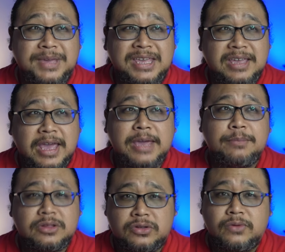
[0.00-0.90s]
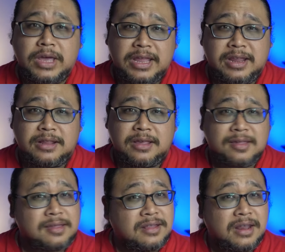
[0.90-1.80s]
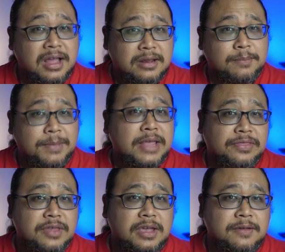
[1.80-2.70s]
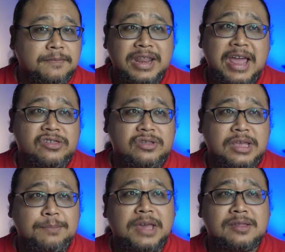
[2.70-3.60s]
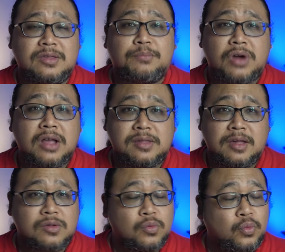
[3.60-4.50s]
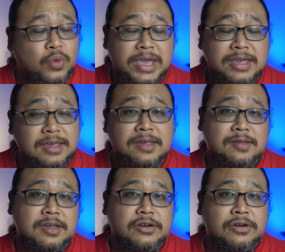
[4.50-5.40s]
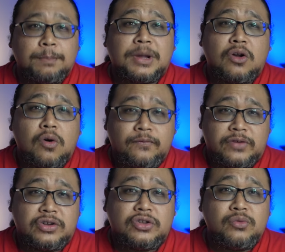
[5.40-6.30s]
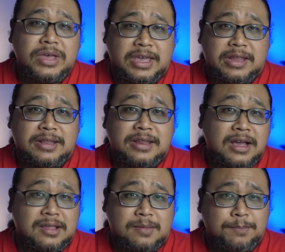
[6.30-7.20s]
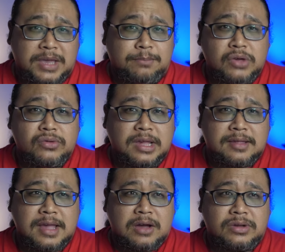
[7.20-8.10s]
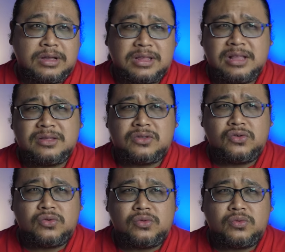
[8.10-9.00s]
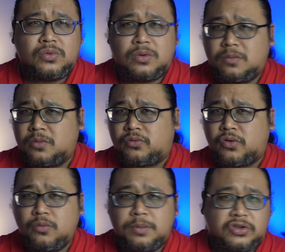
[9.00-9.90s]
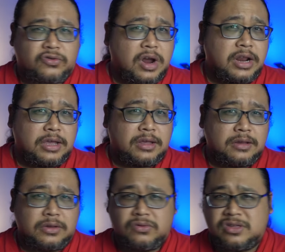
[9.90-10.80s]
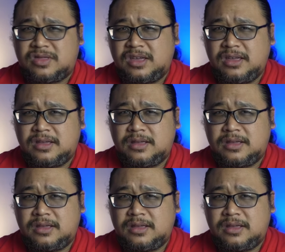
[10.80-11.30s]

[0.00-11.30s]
Being able to edit is not a bad thing. It actually makes the process way easier. But overdoing it does make music sound a little too robotronic, don't you think?